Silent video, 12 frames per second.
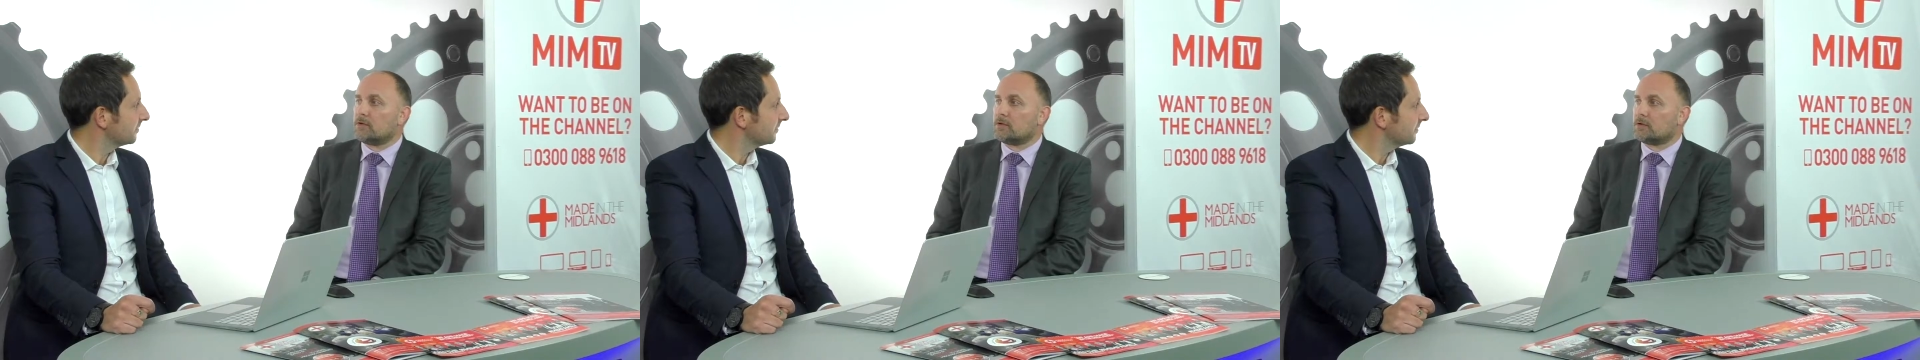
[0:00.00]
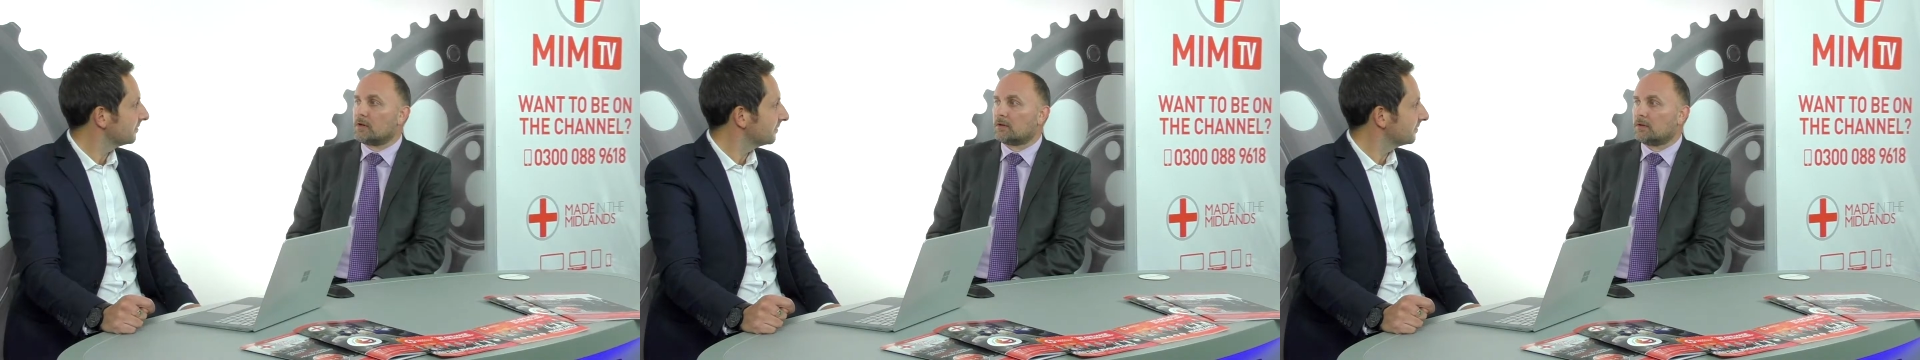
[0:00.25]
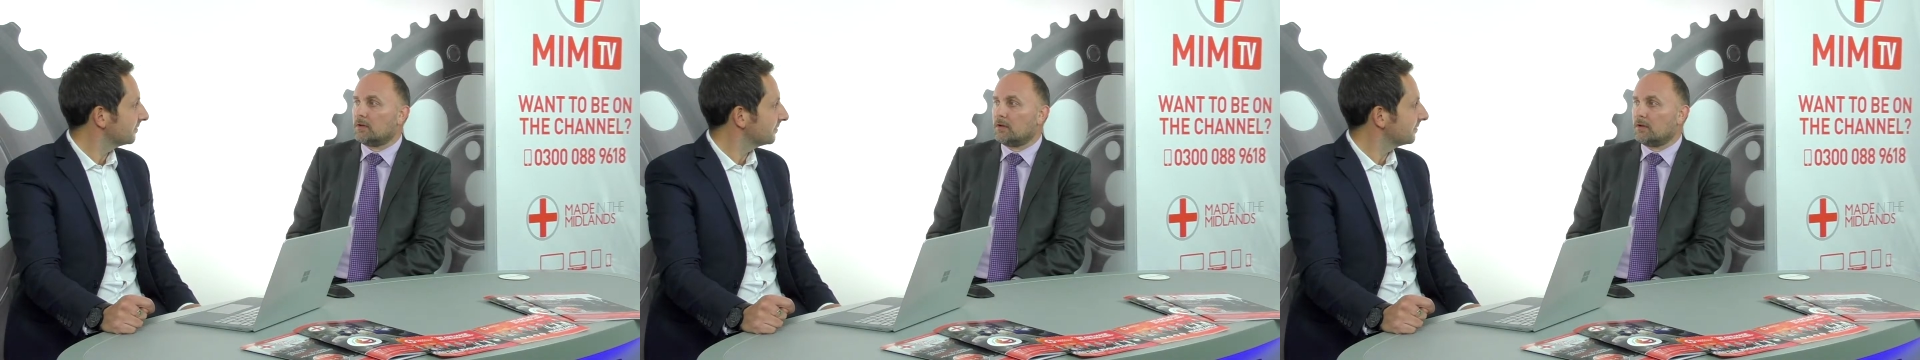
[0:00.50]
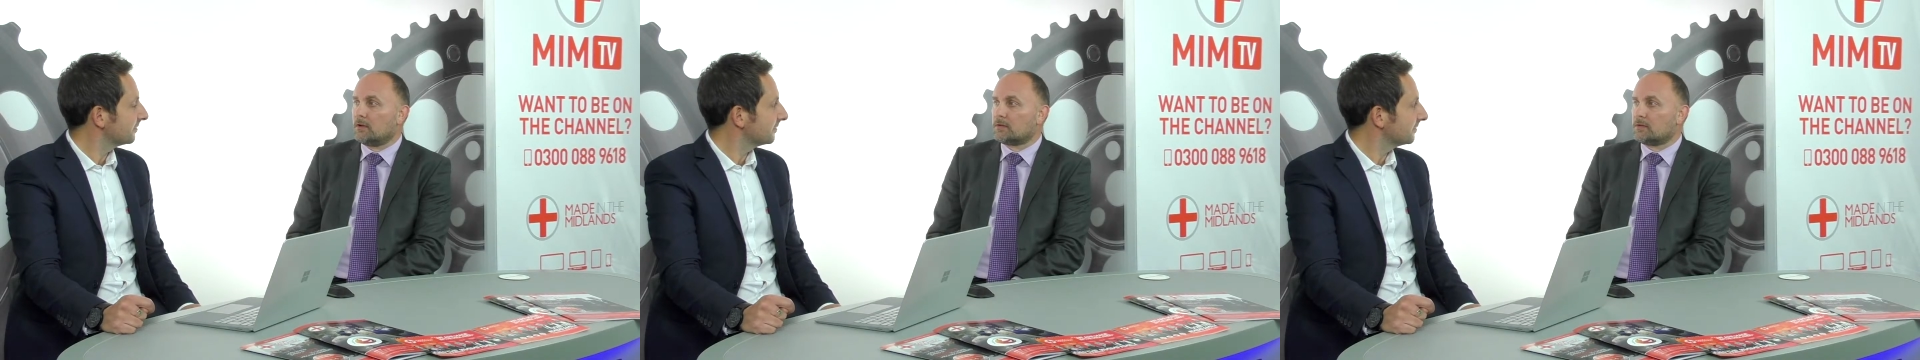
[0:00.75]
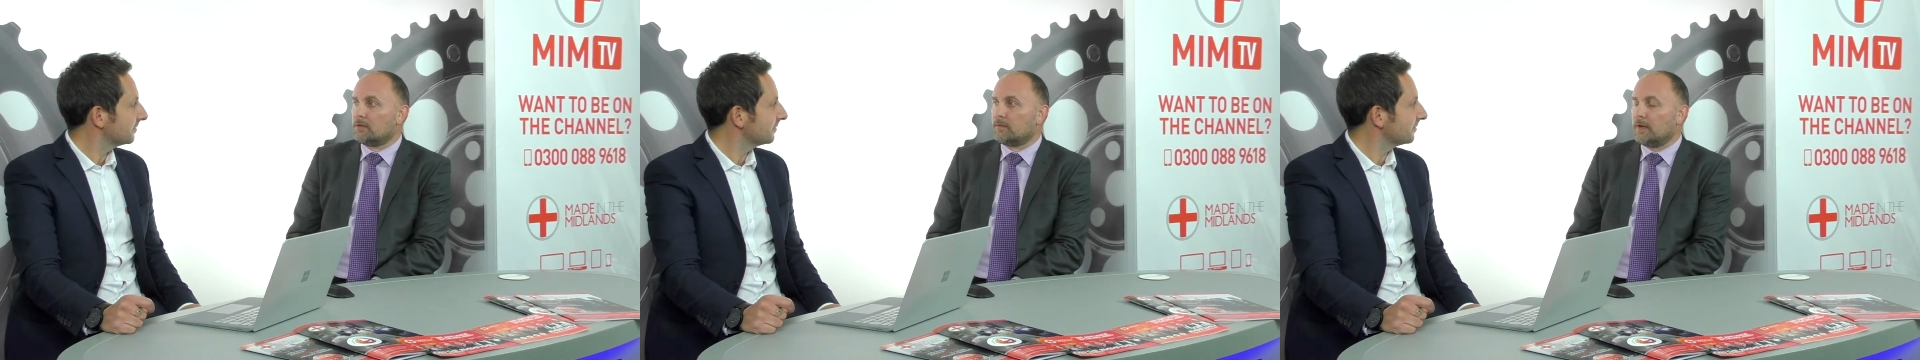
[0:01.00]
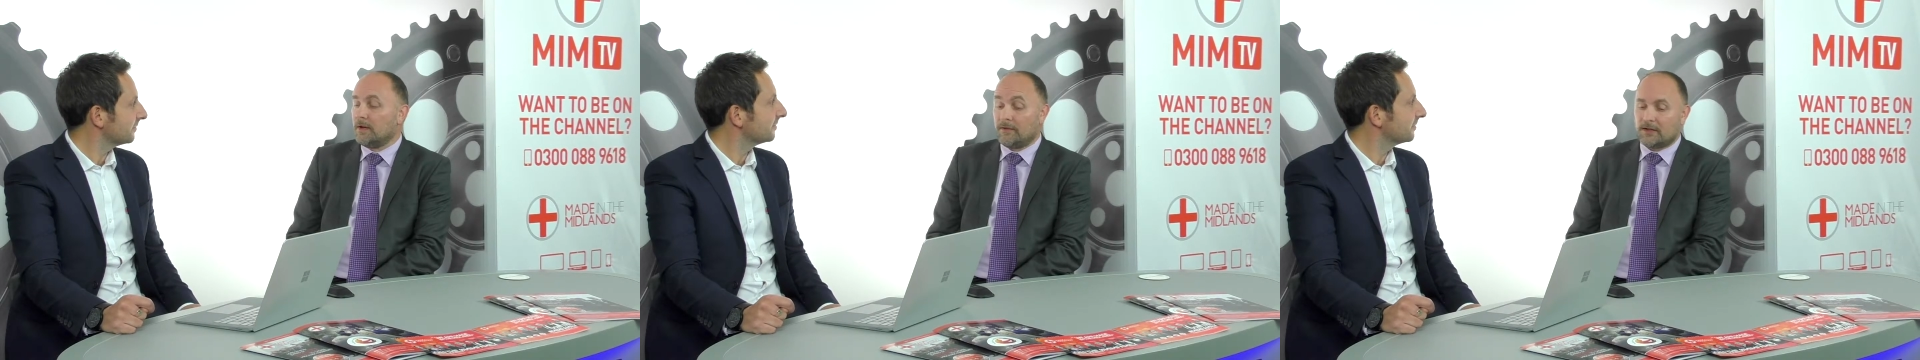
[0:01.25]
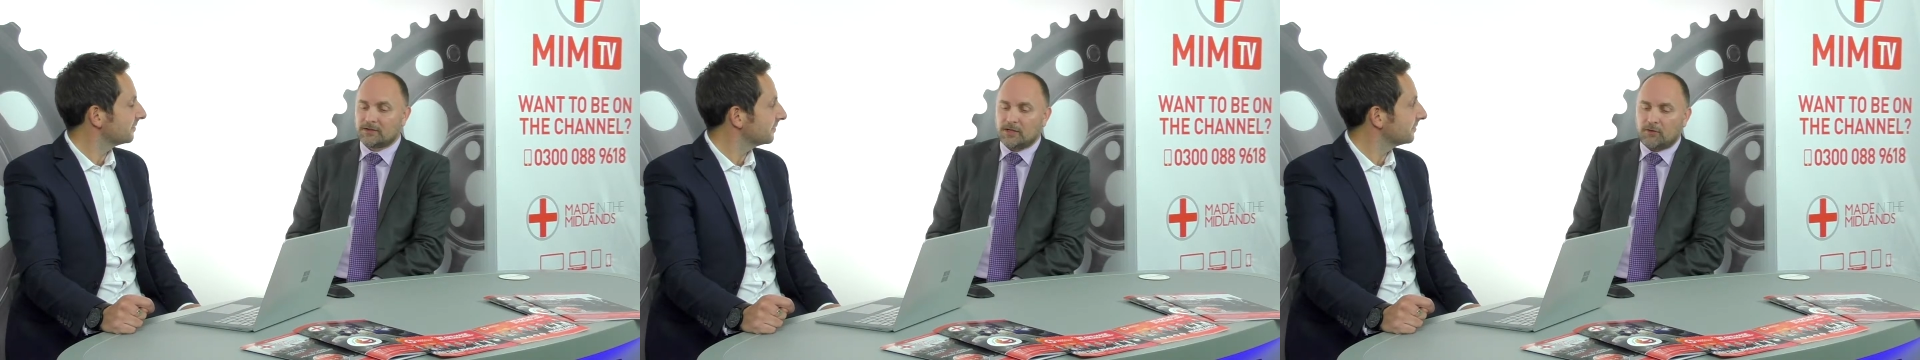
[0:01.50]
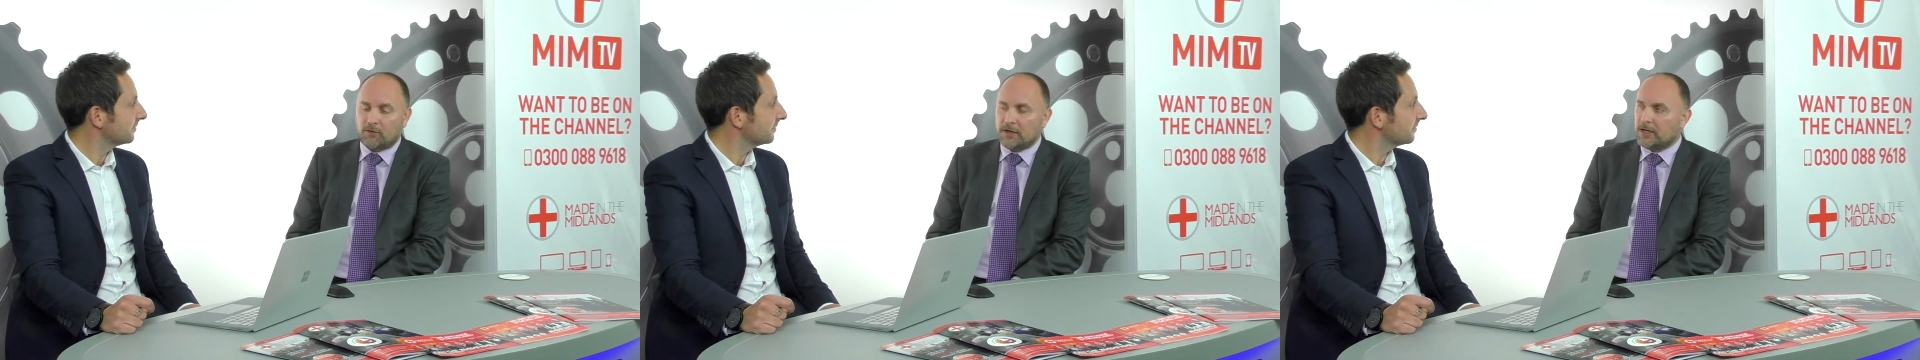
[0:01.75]
Speaker 1: has got lots of fancy
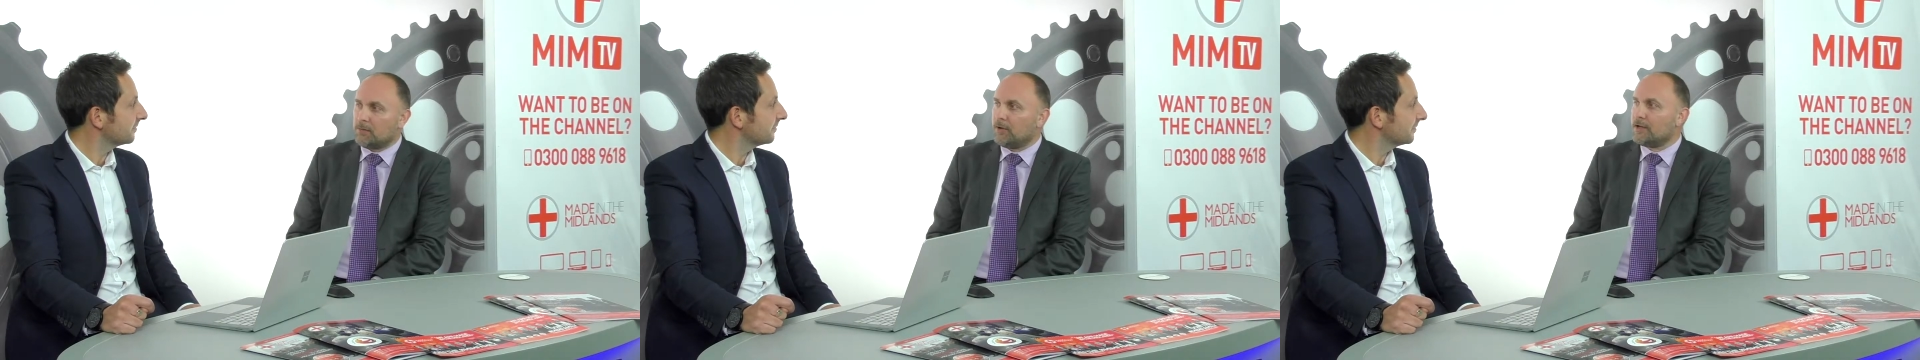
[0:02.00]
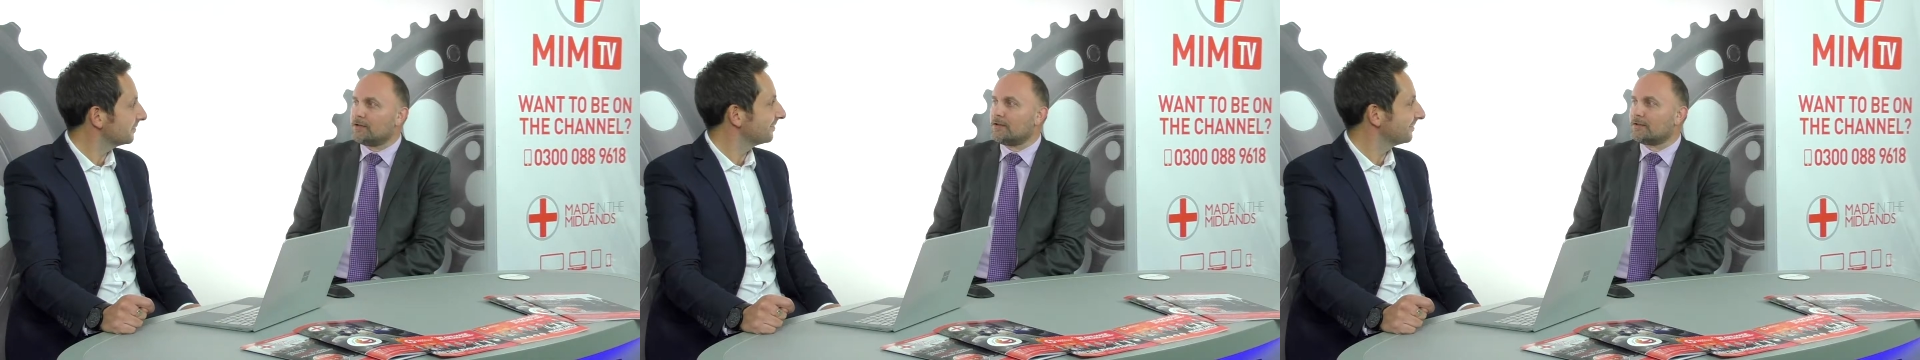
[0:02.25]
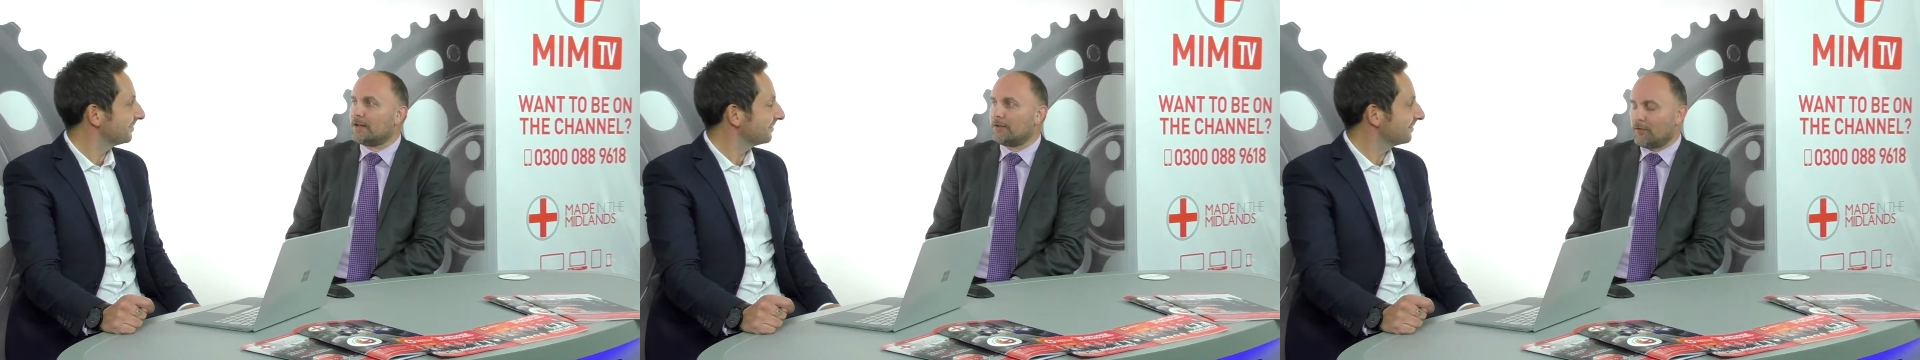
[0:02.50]
3D printers and